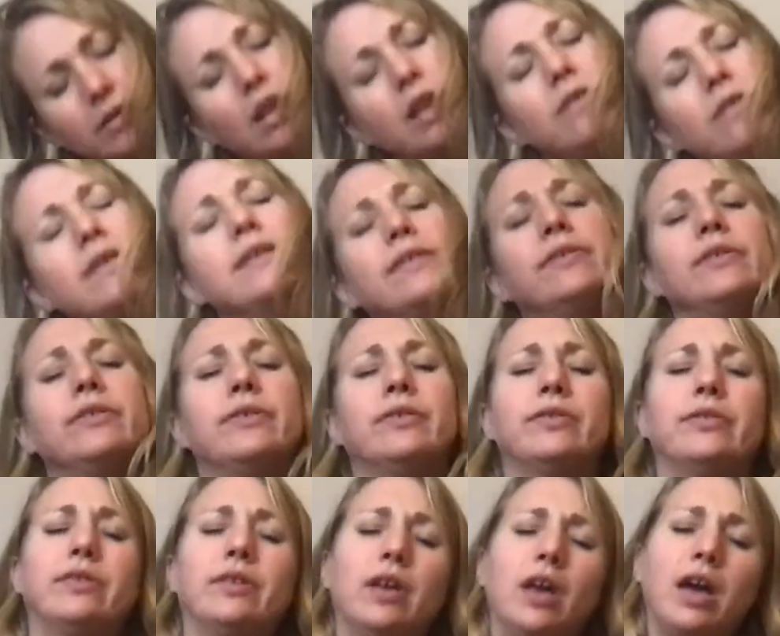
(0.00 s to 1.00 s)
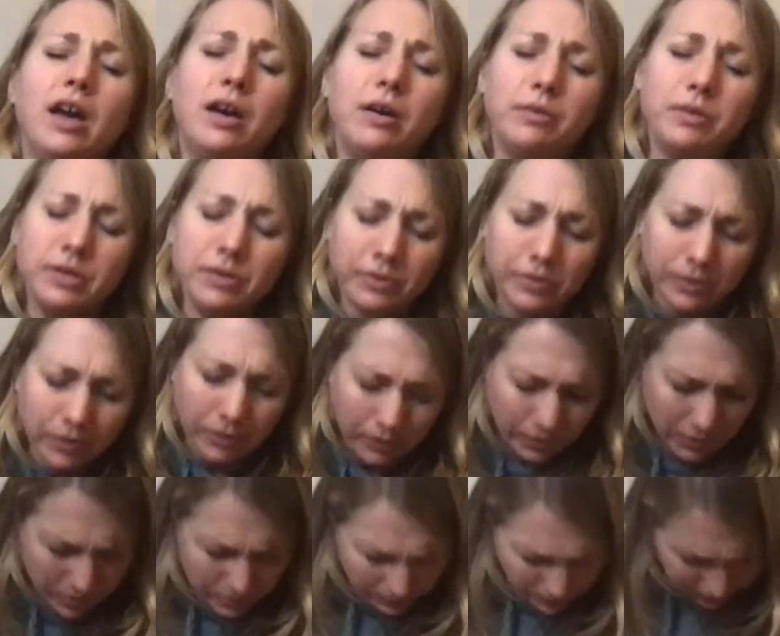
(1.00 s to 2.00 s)
This is how
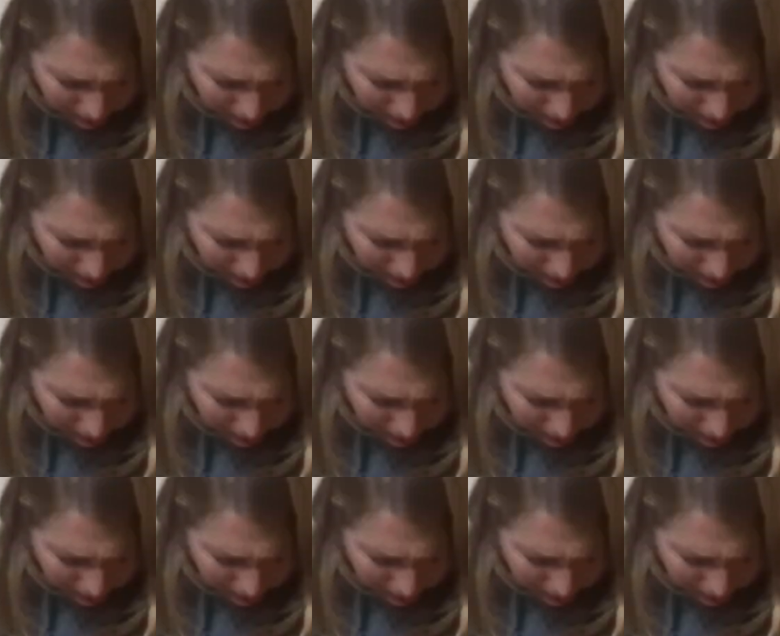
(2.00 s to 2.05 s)
your